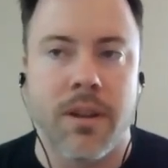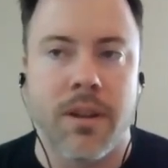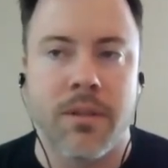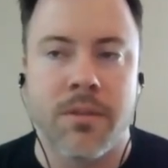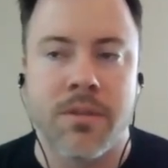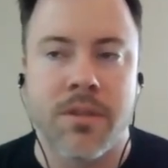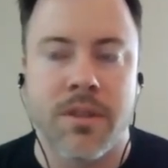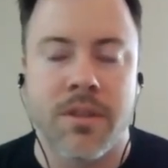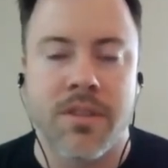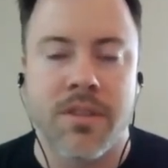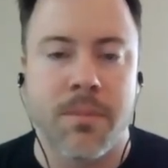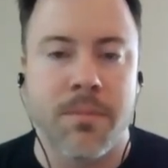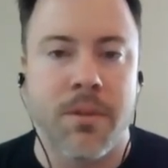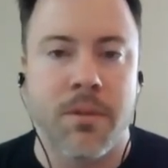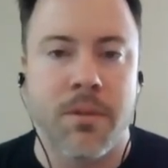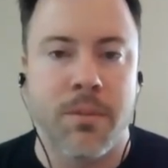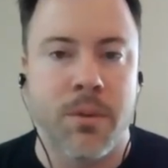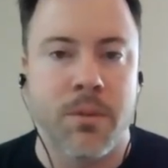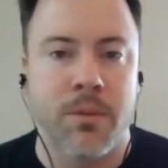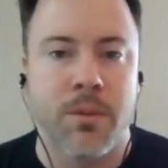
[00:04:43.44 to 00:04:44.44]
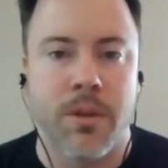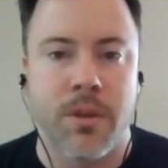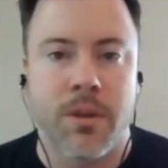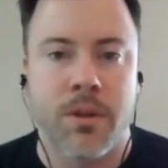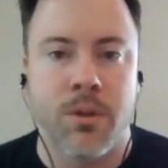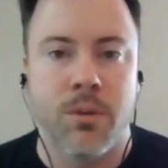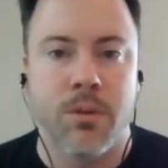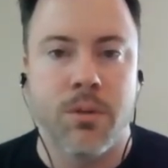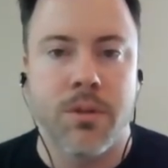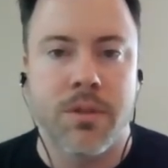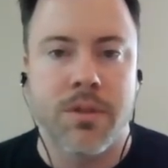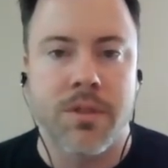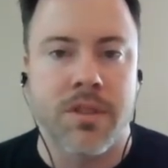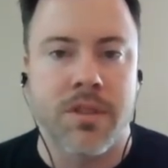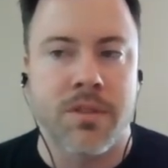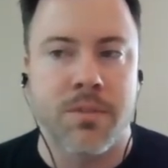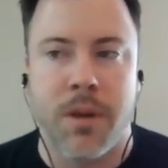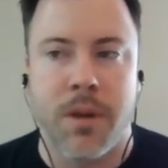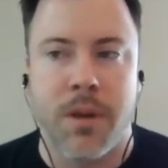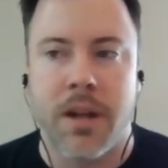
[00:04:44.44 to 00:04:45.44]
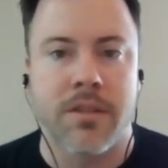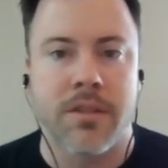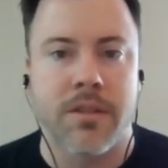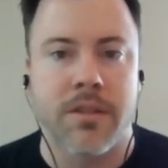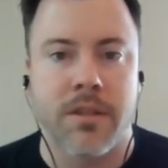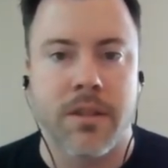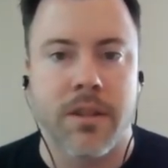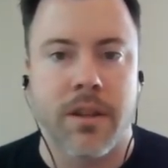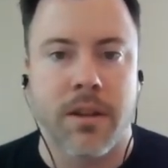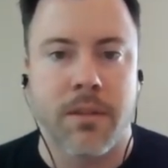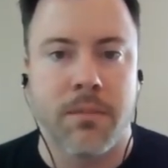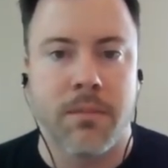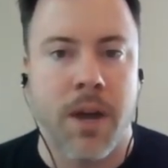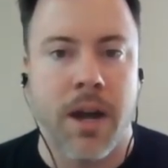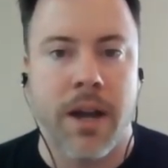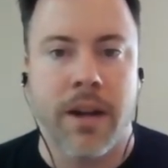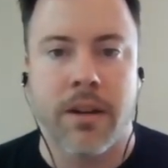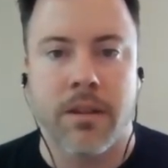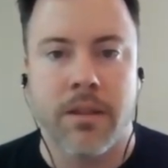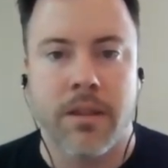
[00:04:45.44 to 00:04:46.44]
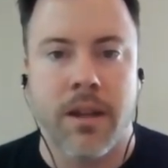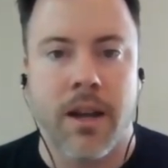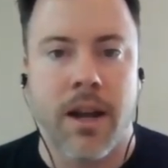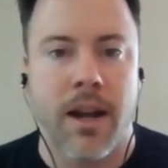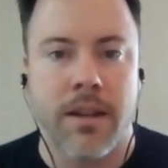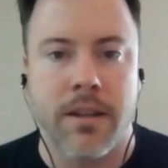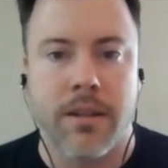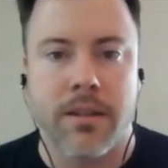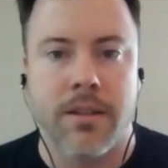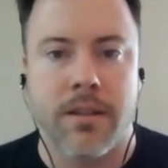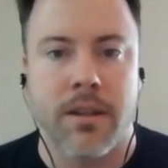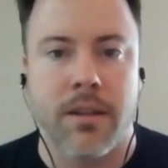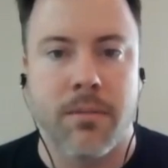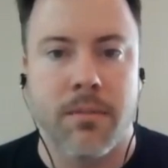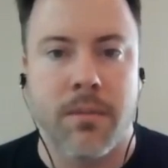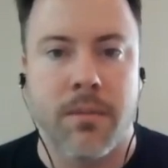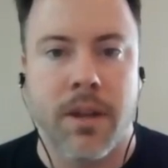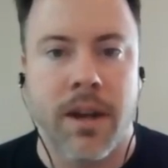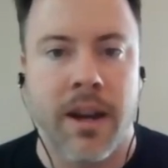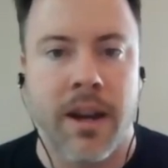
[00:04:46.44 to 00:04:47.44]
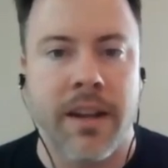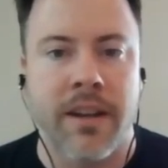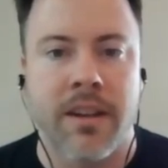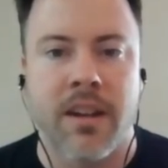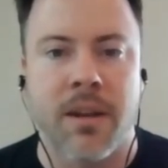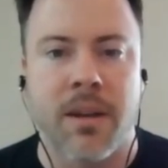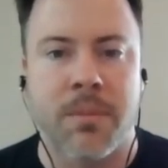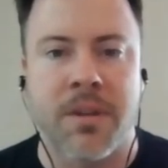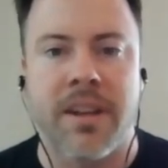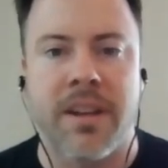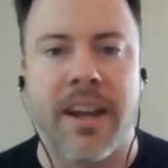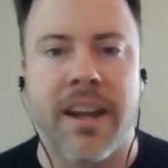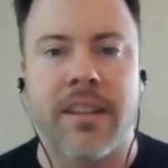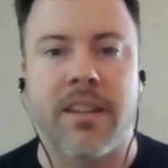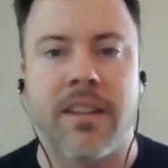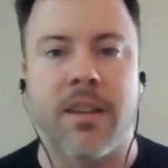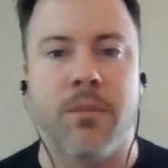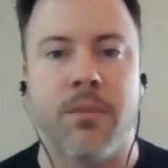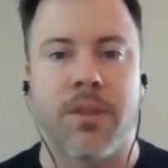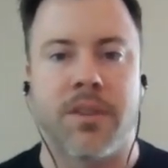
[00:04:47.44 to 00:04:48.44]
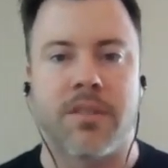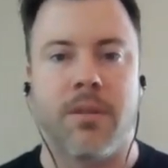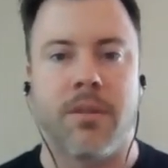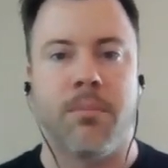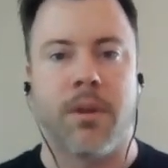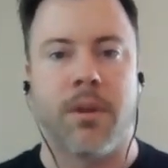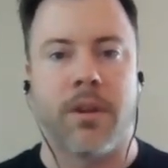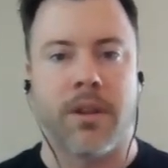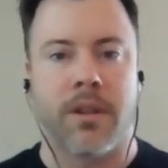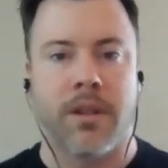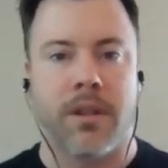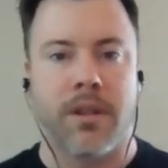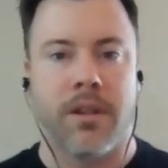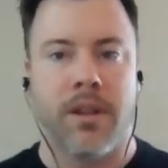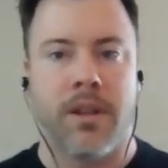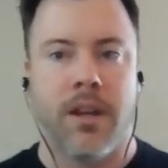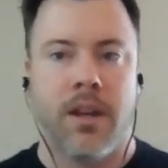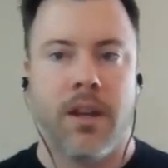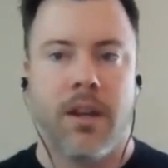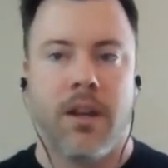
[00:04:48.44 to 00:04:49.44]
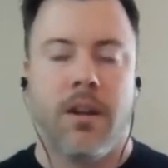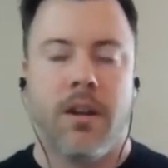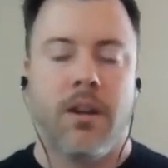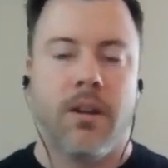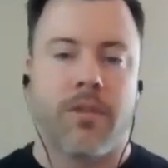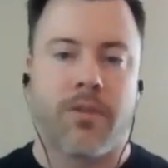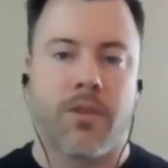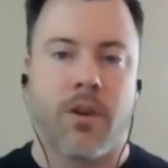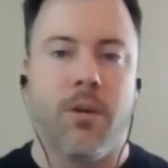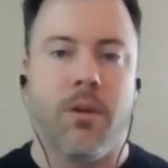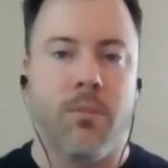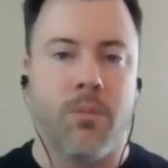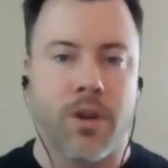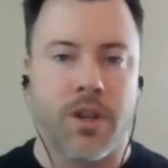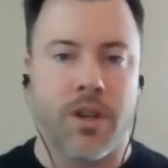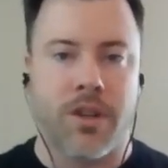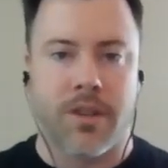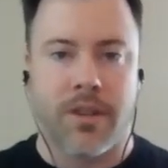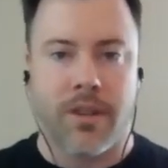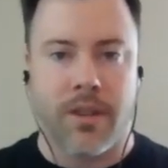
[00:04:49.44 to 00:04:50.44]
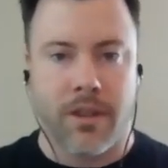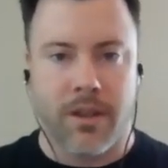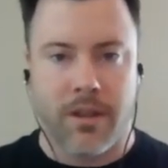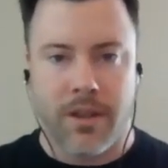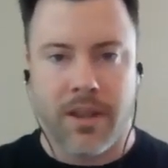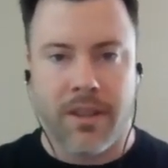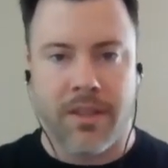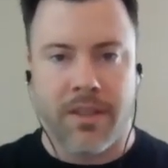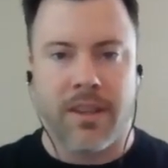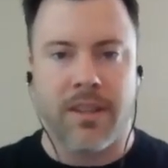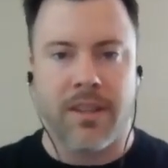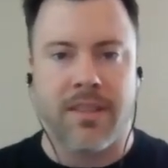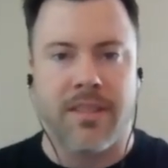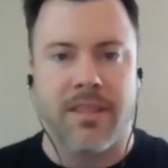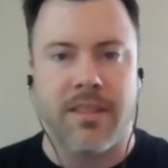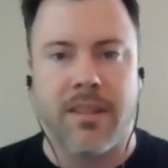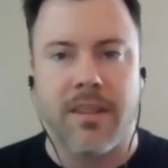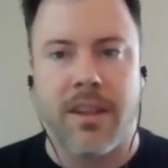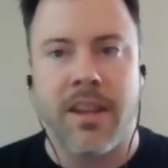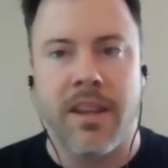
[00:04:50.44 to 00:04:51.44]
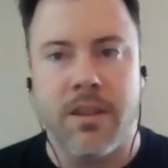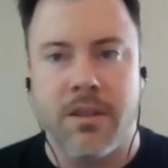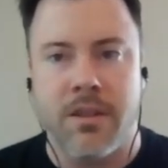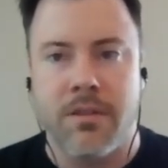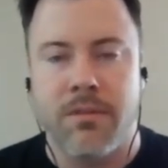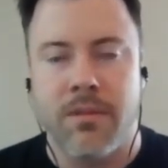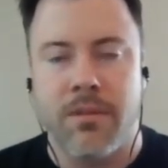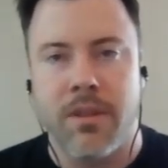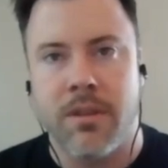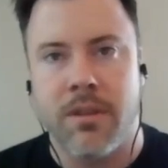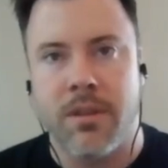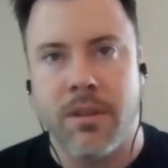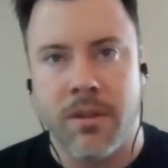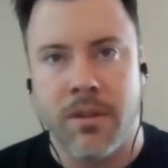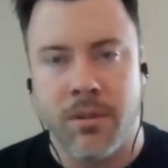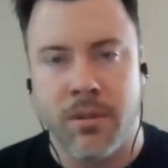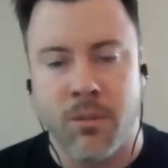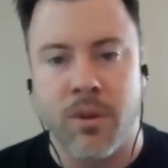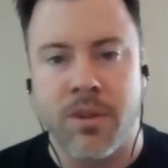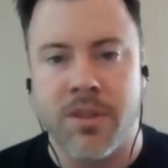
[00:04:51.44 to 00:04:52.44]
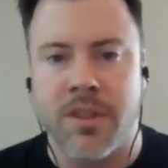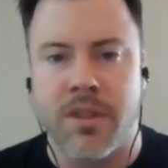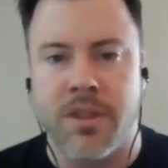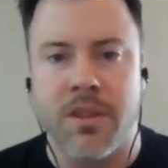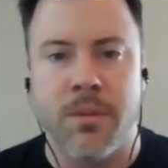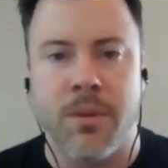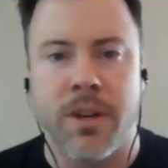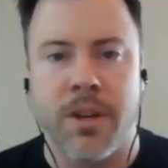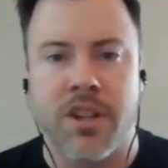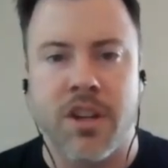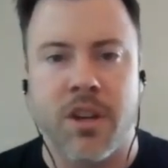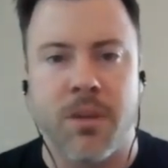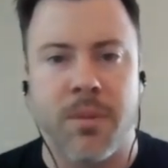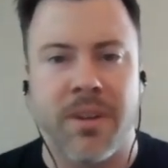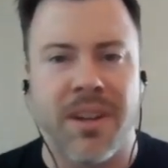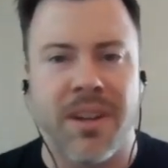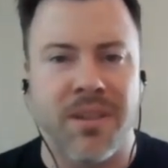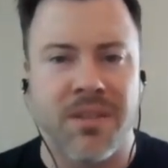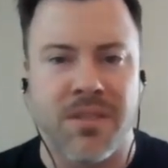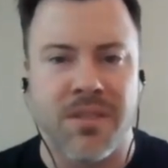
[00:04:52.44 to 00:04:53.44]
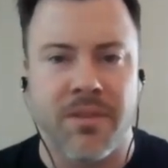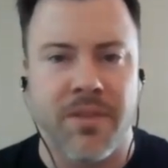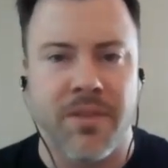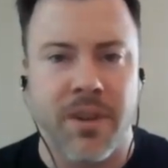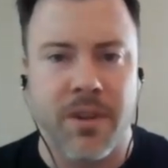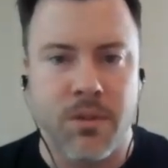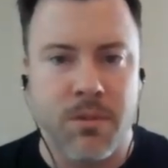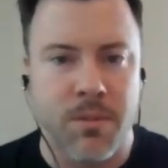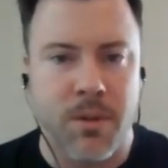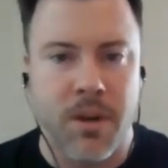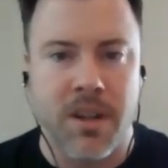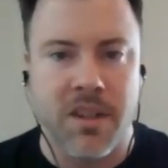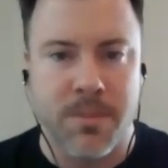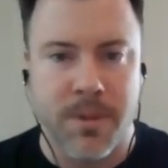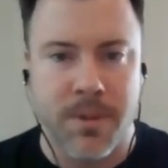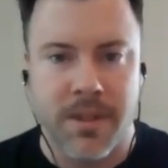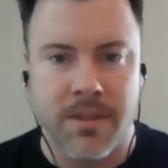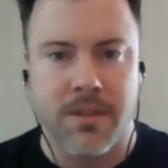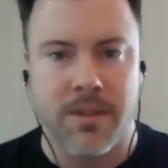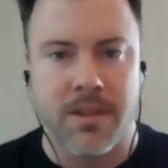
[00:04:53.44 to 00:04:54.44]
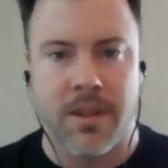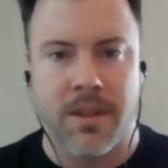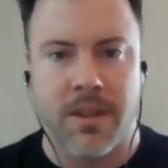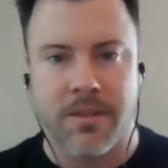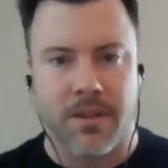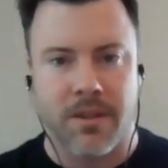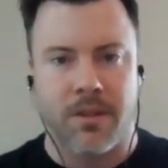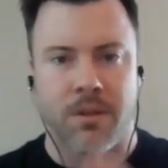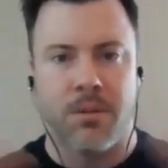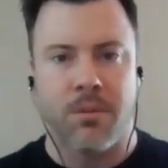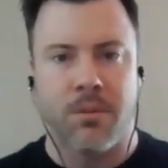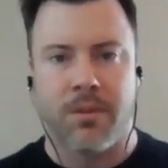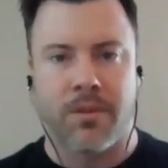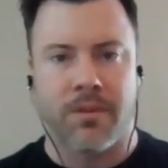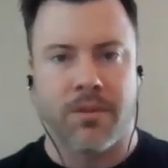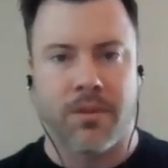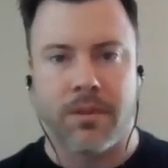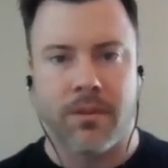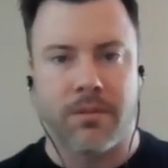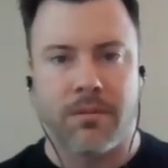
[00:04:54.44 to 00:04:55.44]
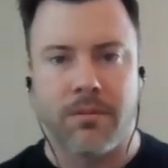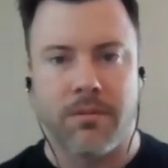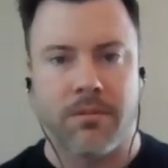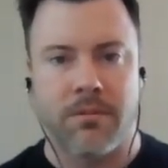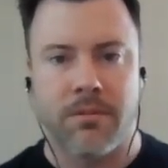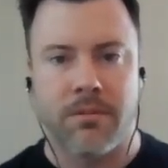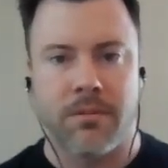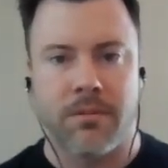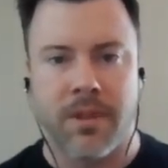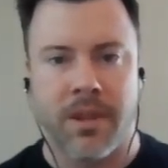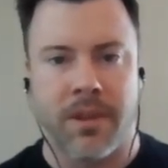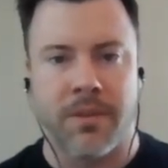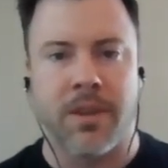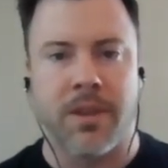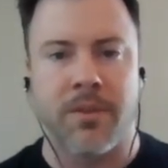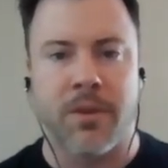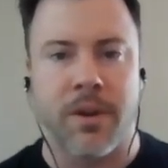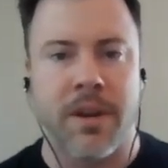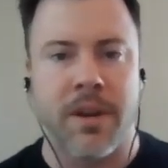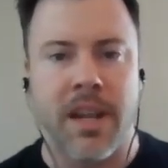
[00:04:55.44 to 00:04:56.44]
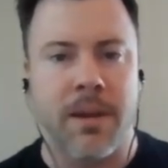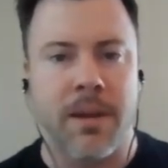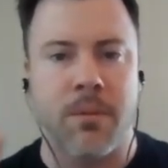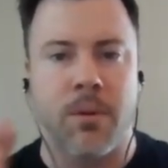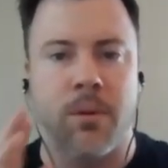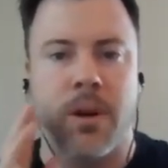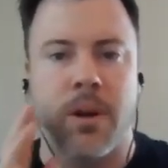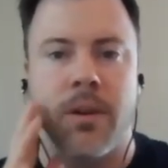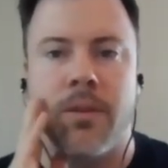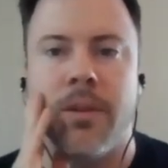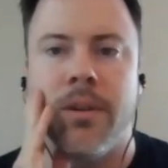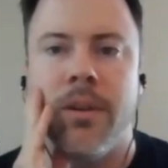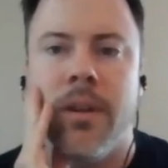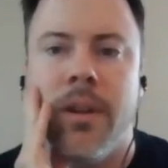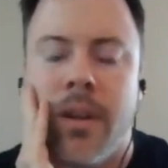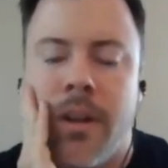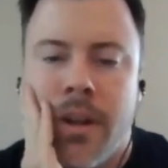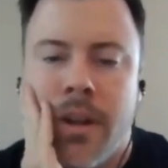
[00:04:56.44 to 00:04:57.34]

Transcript: was like something that'd be really cool is to sponsor like a minor league hockey team. And I ended up connecting with somebody from which I think it was the UHL, but now it's the Federal Prospects League. It's like a whole different. They have a different name or whatever.